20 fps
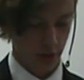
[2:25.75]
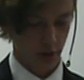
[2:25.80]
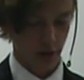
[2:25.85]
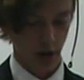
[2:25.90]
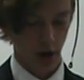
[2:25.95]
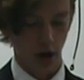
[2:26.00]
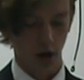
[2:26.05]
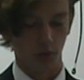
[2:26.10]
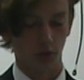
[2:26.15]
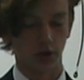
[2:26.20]

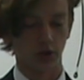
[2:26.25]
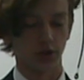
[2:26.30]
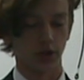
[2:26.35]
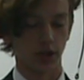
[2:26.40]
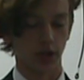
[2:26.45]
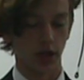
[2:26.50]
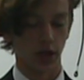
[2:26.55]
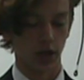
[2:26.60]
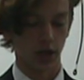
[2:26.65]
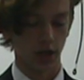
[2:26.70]
Now, once
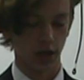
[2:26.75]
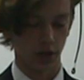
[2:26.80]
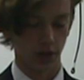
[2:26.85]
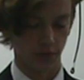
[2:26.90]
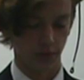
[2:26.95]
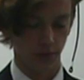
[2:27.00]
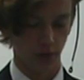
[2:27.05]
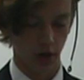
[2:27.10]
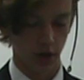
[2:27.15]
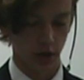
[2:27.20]
again, the
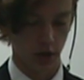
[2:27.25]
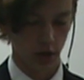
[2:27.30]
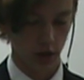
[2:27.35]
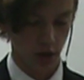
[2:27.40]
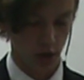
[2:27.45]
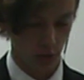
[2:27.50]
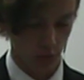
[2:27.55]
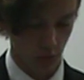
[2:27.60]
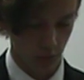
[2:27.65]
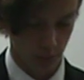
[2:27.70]

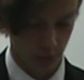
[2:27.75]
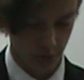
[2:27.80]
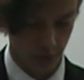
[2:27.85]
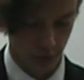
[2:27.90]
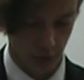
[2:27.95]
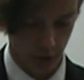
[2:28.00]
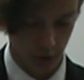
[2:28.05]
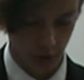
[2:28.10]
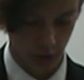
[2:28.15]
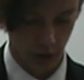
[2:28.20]
funding would be
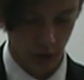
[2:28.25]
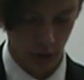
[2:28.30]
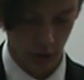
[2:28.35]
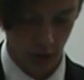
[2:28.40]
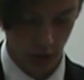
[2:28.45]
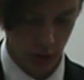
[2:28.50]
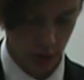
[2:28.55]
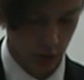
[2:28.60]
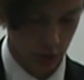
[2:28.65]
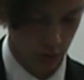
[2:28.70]
very
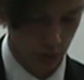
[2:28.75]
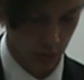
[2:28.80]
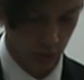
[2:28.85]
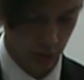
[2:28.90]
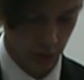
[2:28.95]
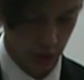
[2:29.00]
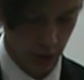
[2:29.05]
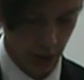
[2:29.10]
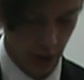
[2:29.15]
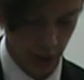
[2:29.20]
little to
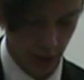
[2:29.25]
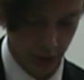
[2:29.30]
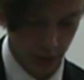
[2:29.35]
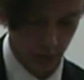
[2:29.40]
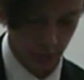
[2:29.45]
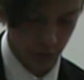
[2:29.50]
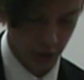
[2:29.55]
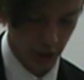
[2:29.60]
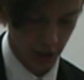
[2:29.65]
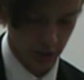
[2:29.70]
enact the
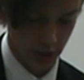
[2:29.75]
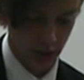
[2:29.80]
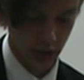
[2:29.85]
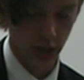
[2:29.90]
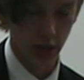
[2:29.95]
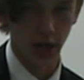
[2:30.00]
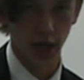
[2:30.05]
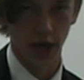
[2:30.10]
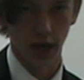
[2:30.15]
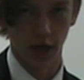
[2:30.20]
BIT
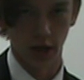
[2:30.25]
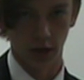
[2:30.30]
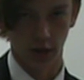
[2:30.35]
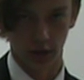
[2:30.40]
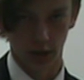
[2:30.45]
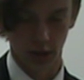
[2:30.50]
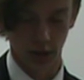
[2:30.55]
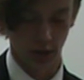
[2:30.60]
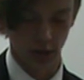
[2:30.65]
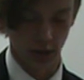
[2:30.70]
and the